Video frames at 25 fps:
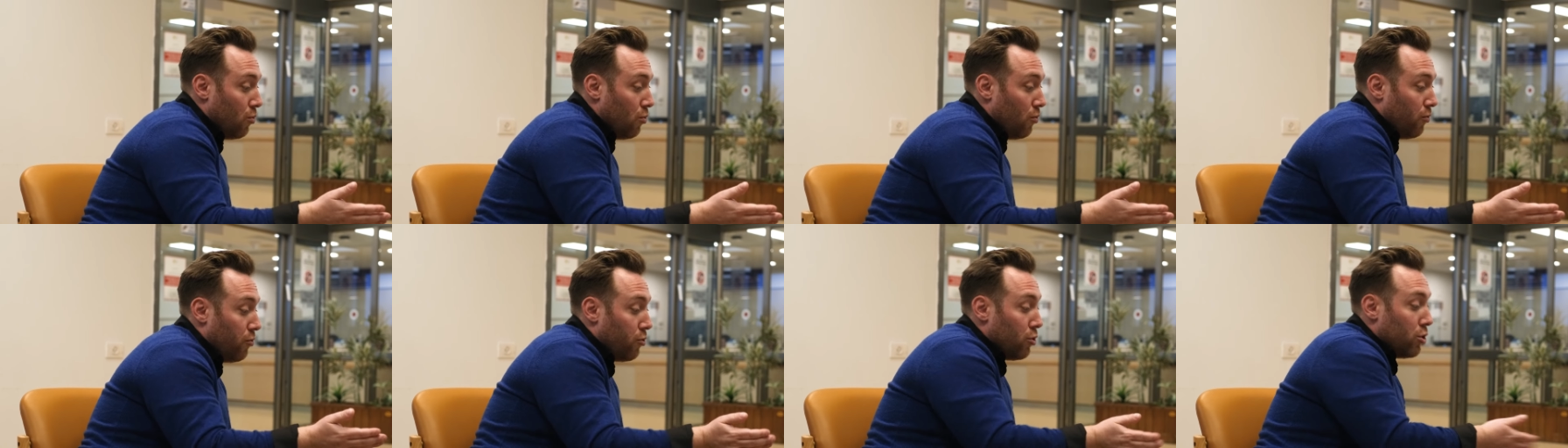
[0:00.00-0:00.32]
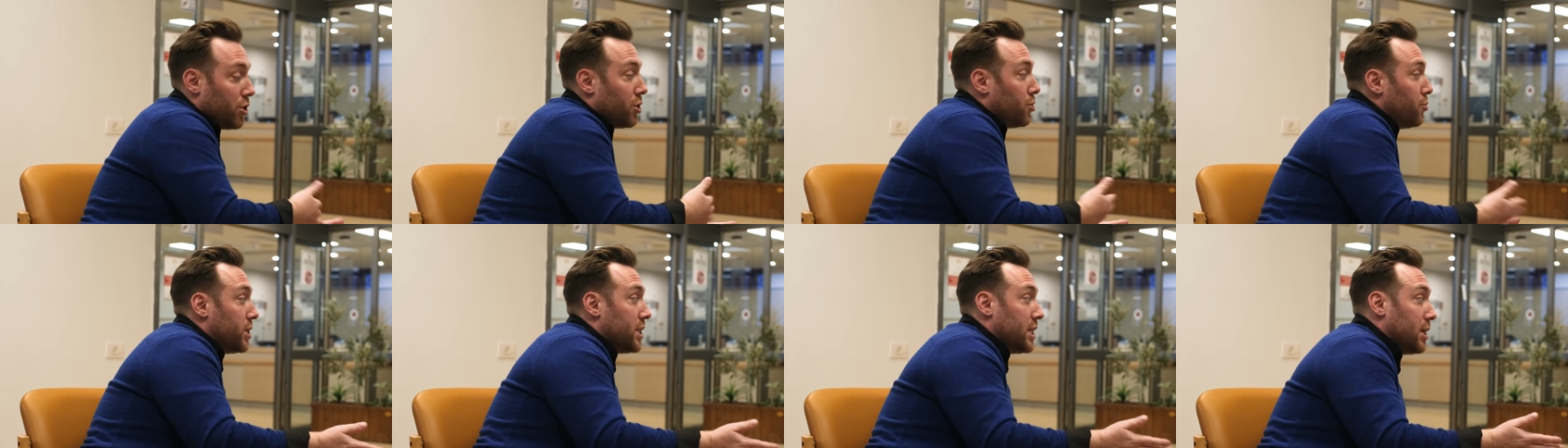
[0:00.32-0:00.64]

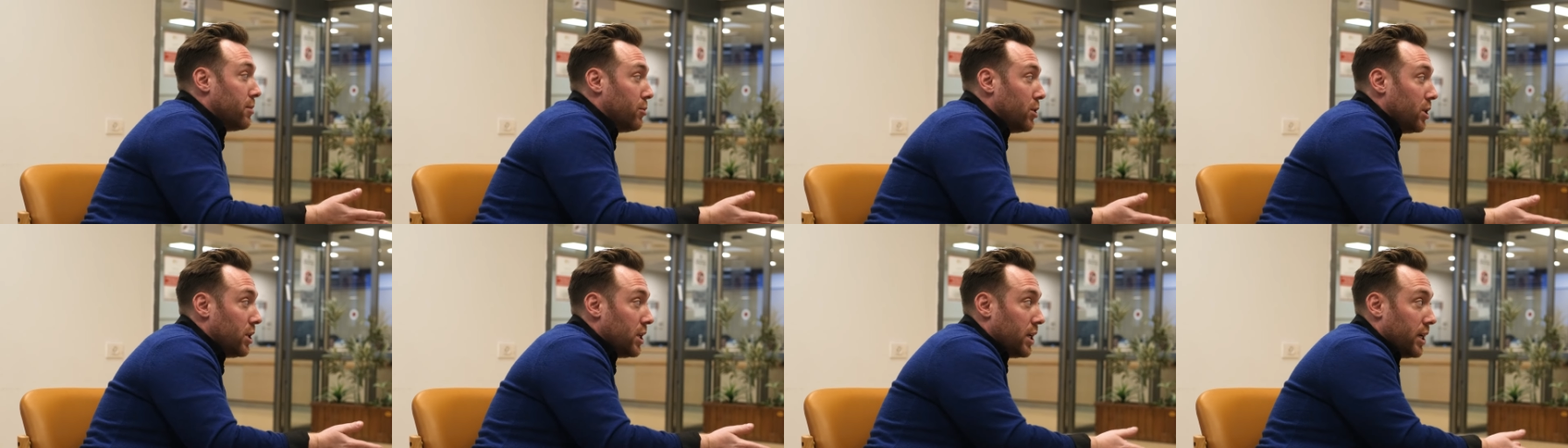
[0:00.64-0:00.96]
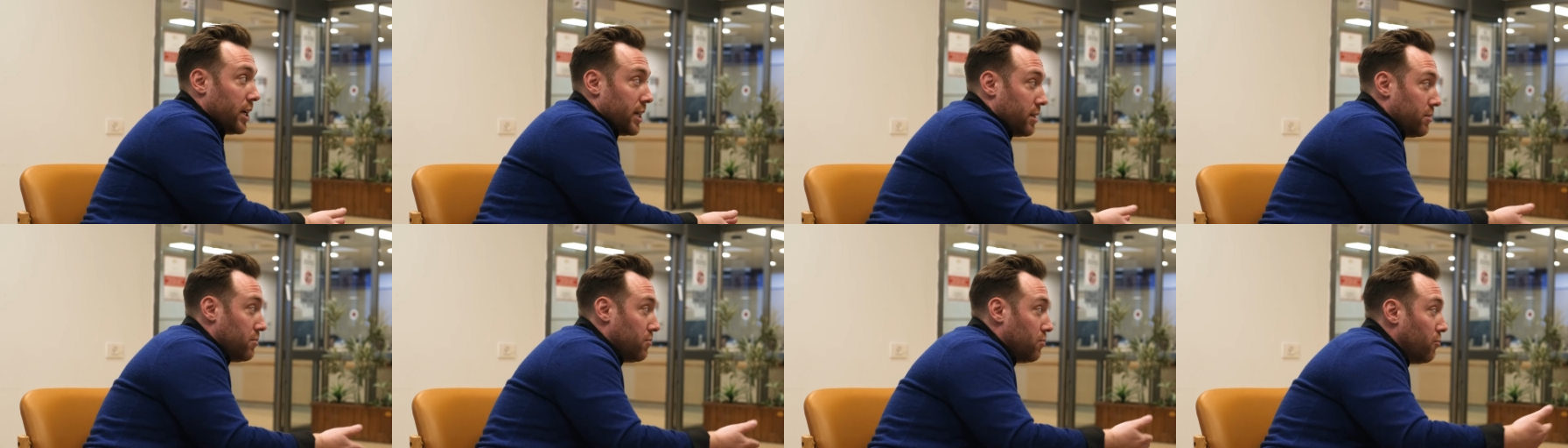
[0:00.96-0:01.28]
worked with somebody that
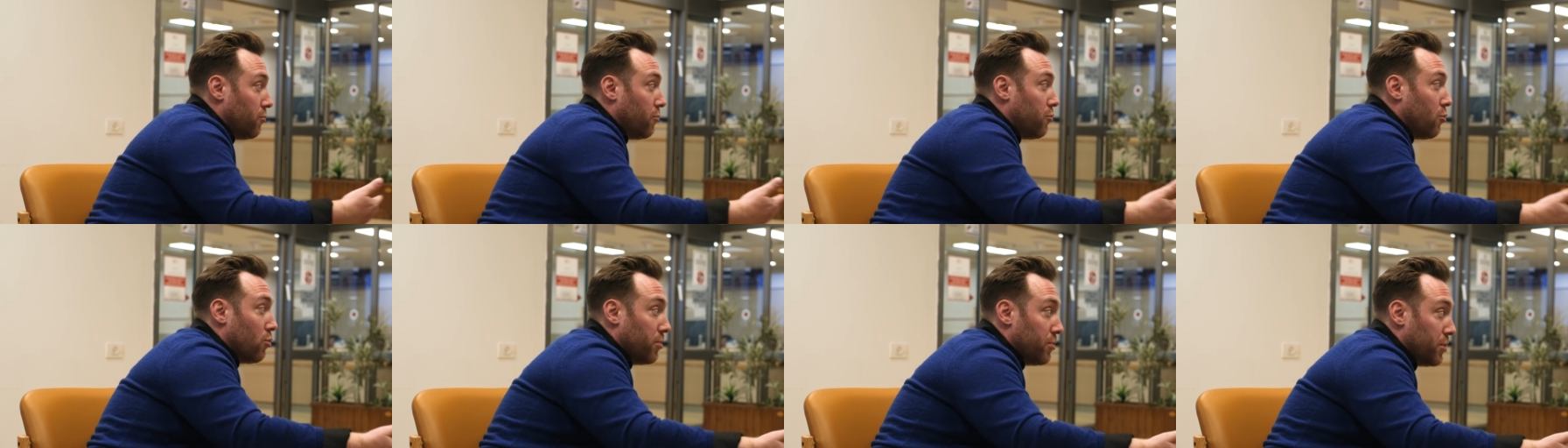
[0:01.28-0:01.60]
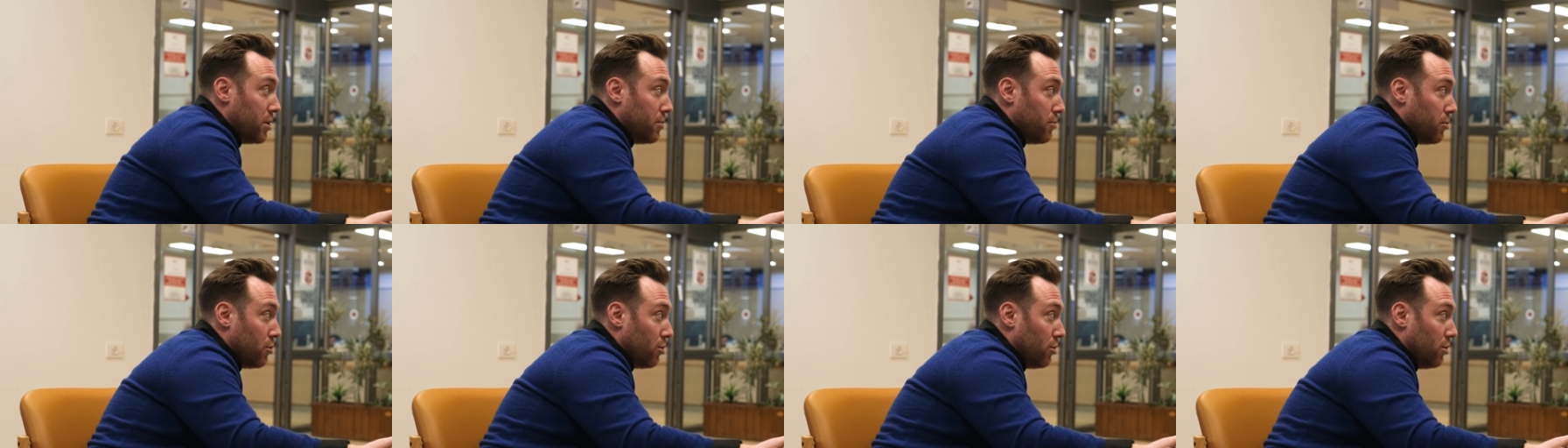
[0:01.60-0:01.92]
had four
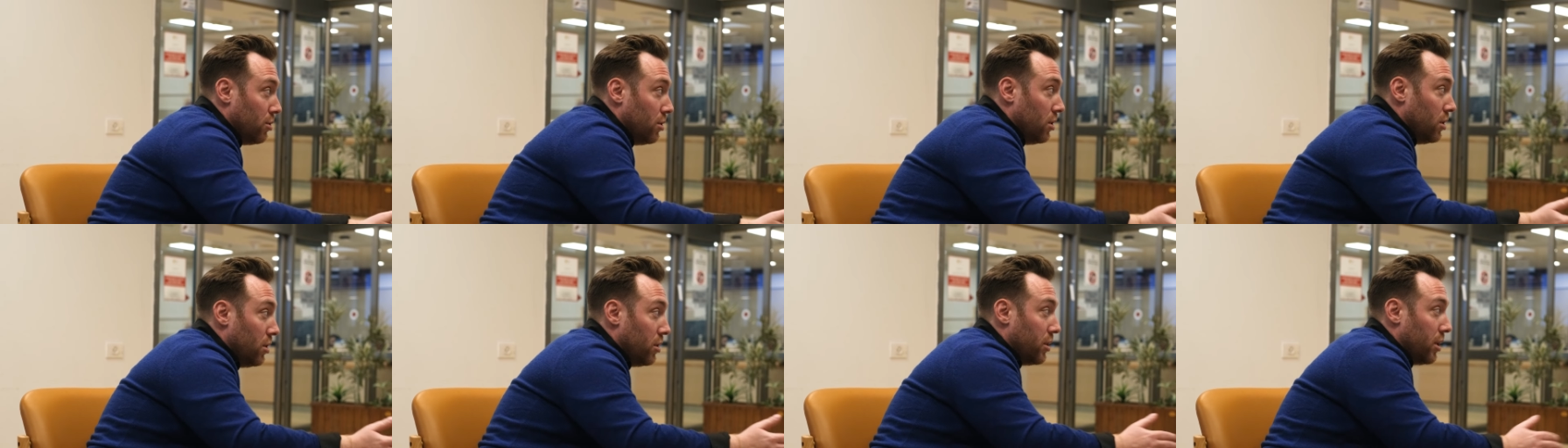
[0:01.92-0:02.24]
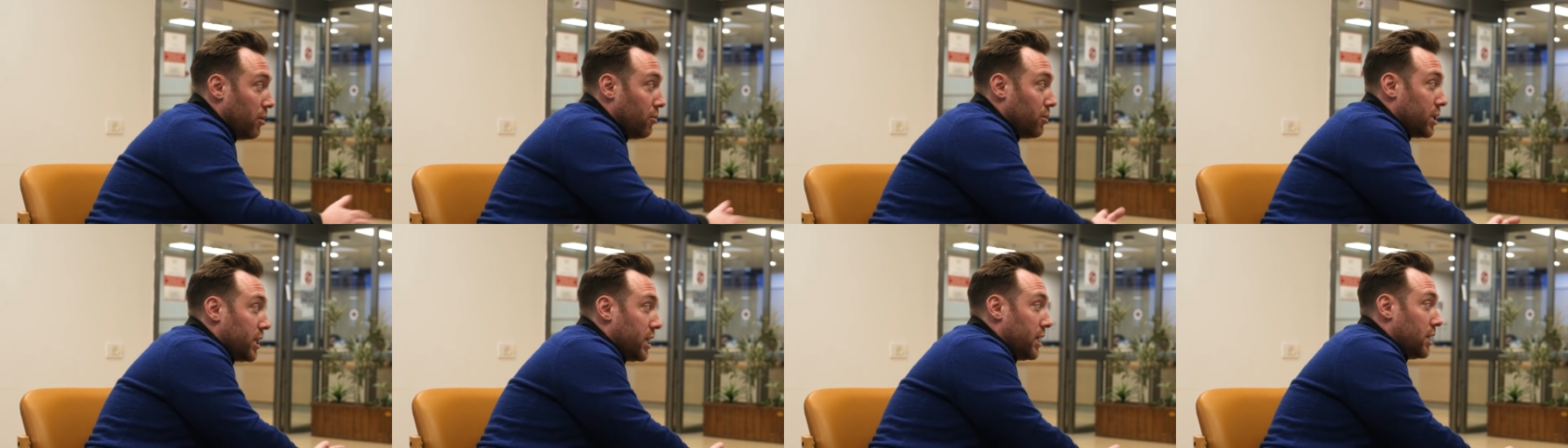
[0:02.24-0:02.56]
people that
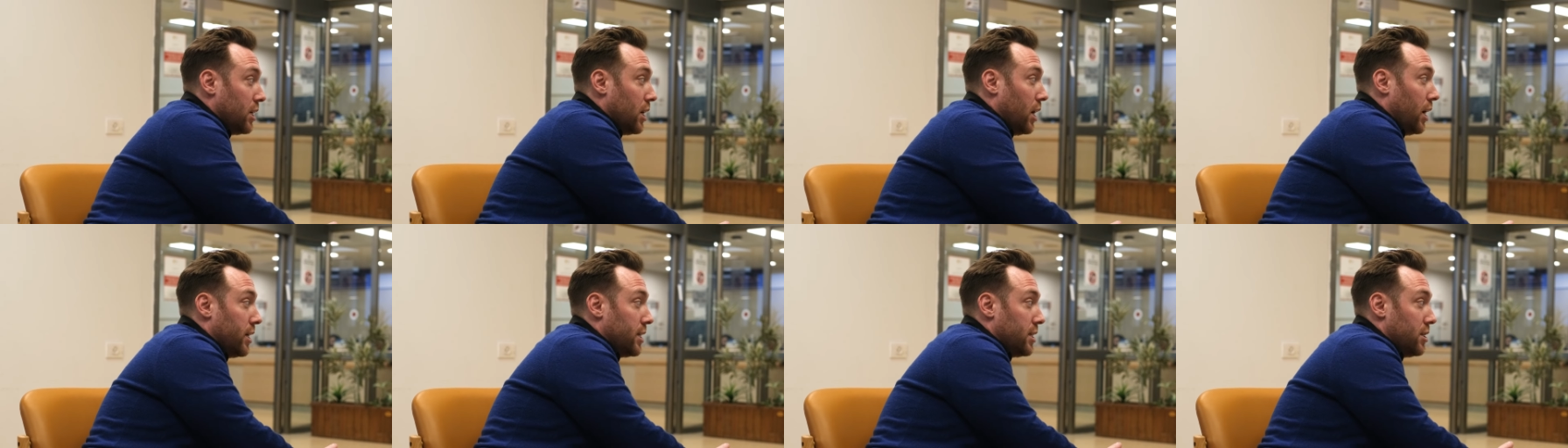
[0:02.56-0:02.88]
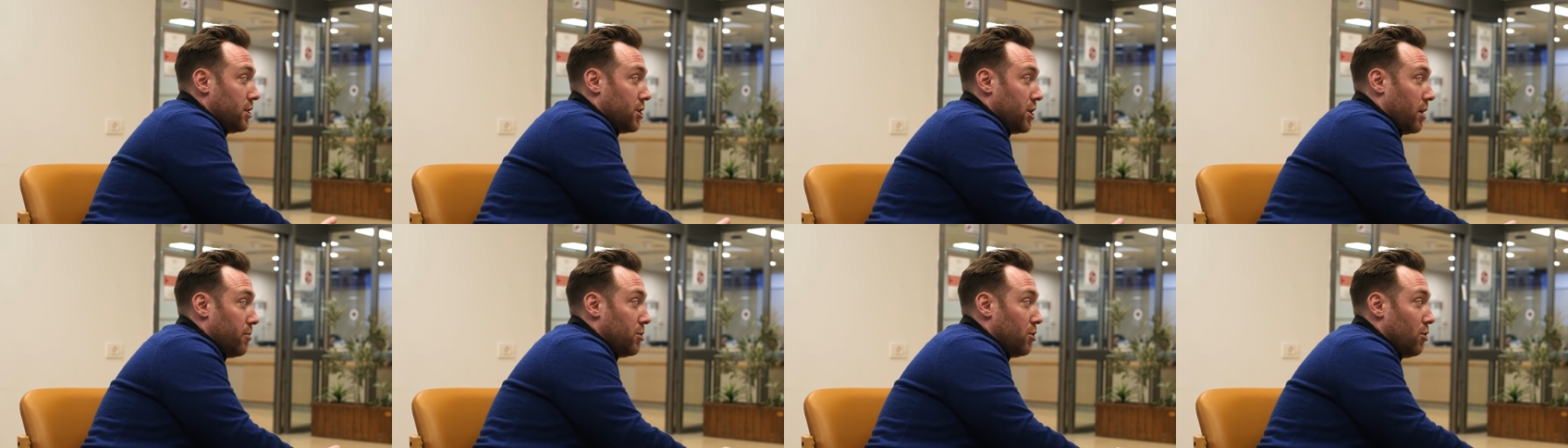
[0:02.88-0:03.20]
were taken hostage,
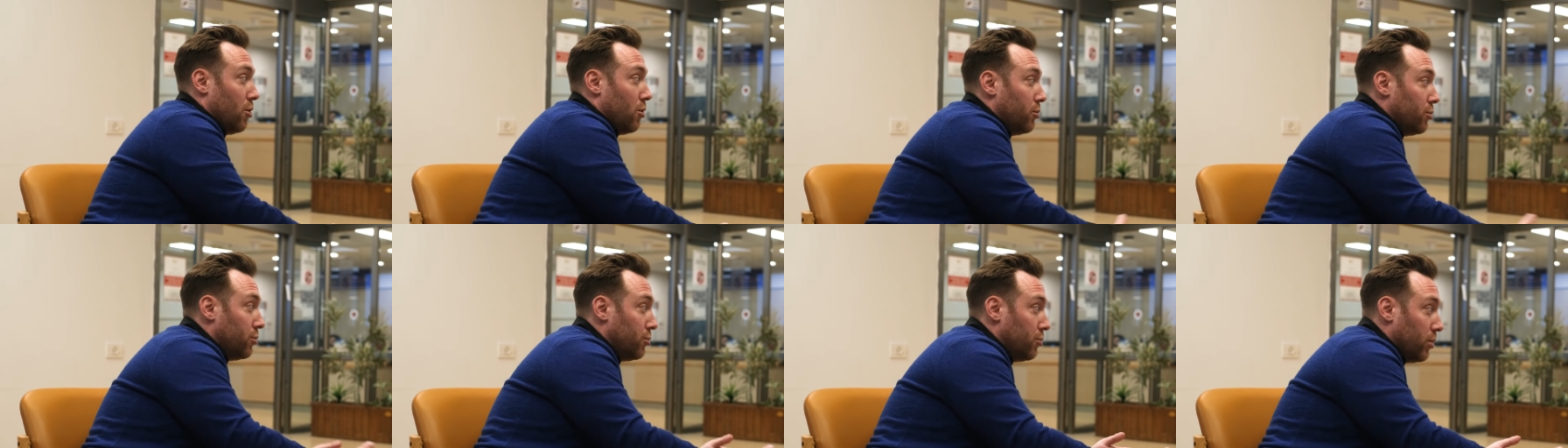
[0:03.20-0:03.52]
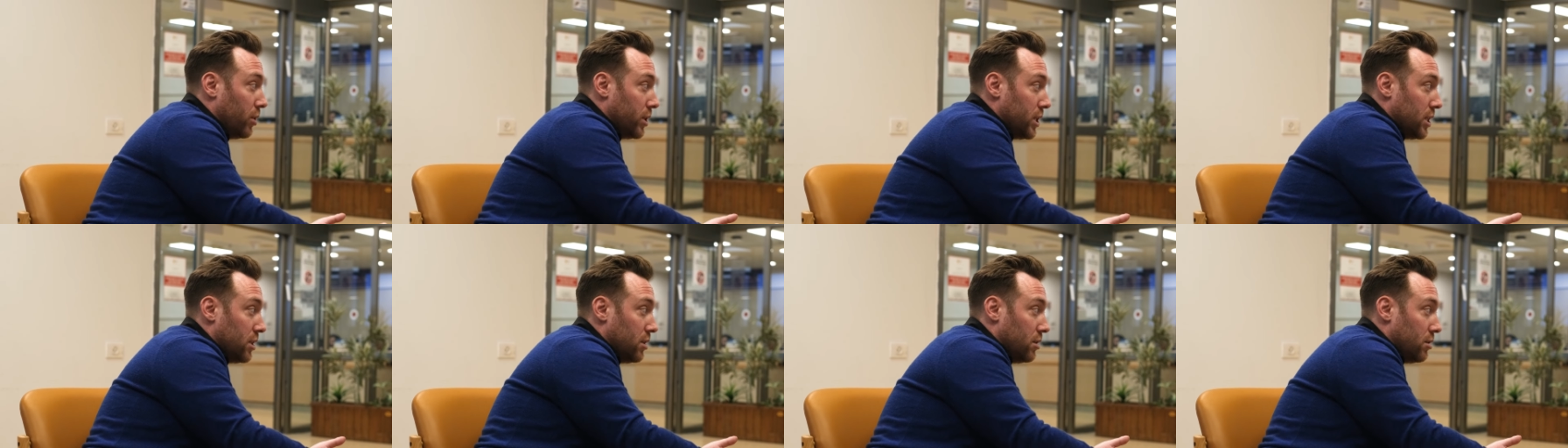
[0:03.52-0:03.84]
Abby Owen, who
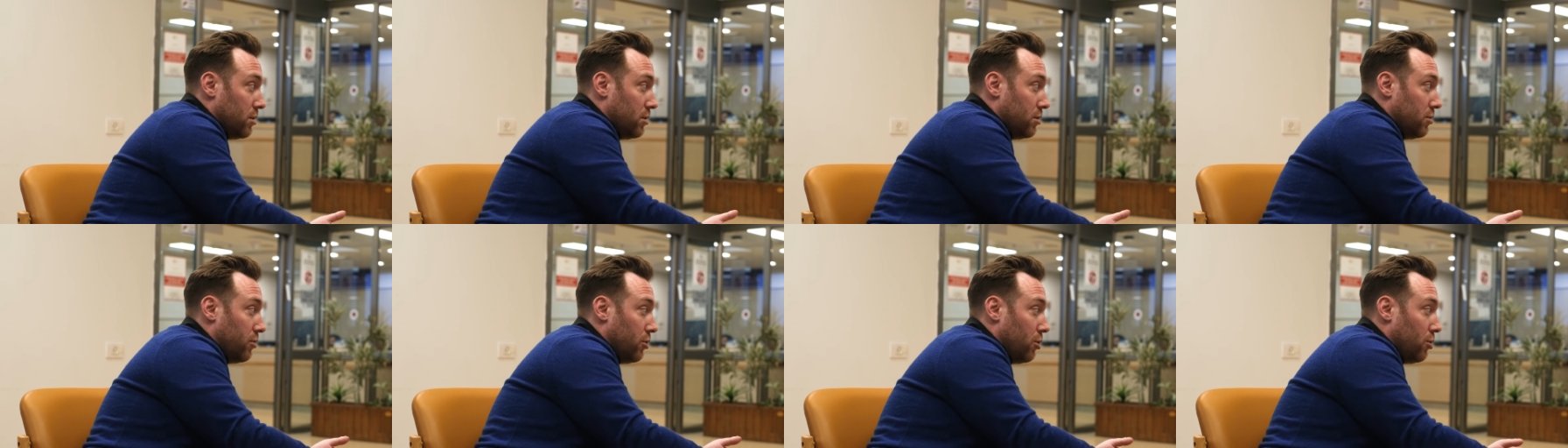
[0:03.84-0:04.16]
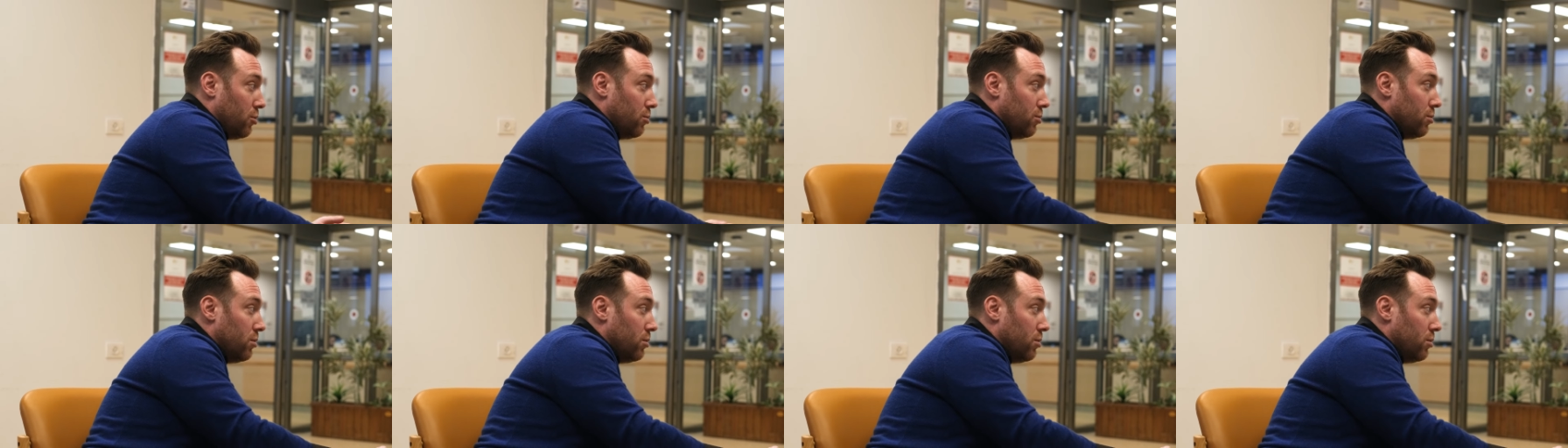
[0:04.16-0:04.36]
runs the Nouveau